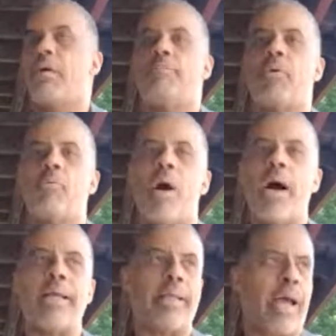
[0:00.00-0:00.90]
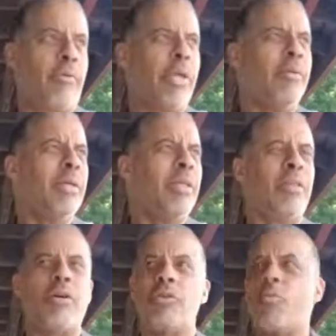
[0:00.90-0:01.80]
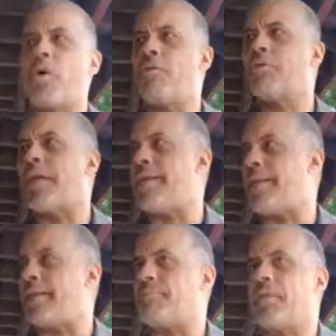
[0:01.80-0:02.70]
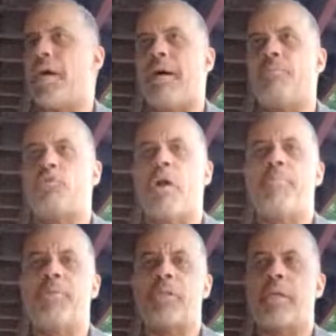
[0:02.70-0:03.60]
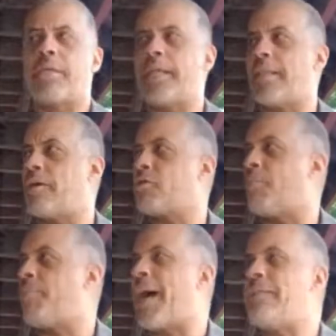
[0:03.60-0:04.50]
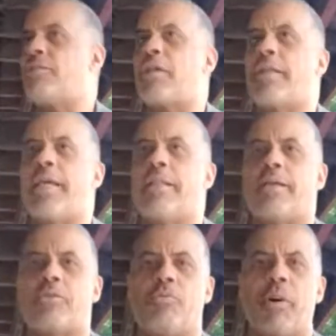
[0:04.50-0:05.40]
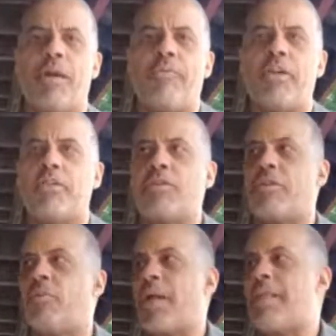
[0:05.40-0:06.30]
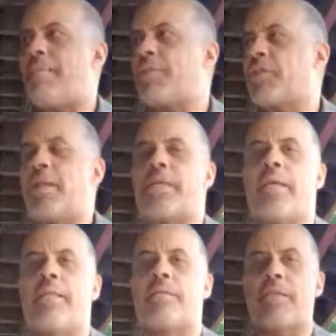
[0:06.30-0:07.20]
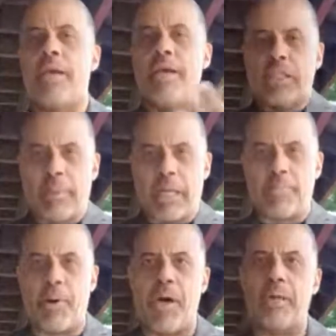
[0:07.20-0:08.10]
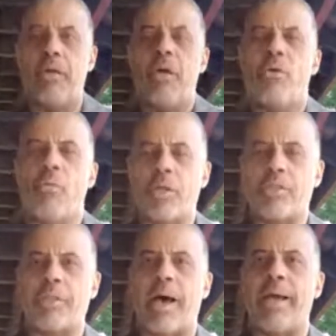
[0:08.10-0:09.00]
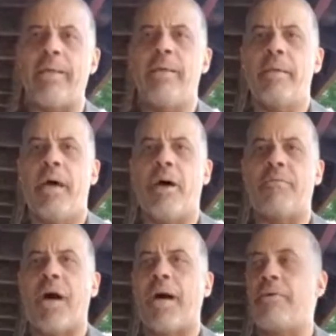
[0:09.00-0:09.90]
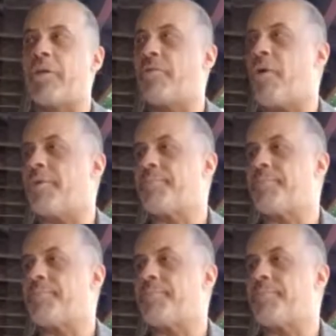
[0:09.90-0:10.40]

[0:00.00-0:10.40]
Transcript: But why, Larry? The world's ending. Trump is going to kill us, or Biden's going to kill us. One of them is going to kill us, depending upon what side of the aisle you're on.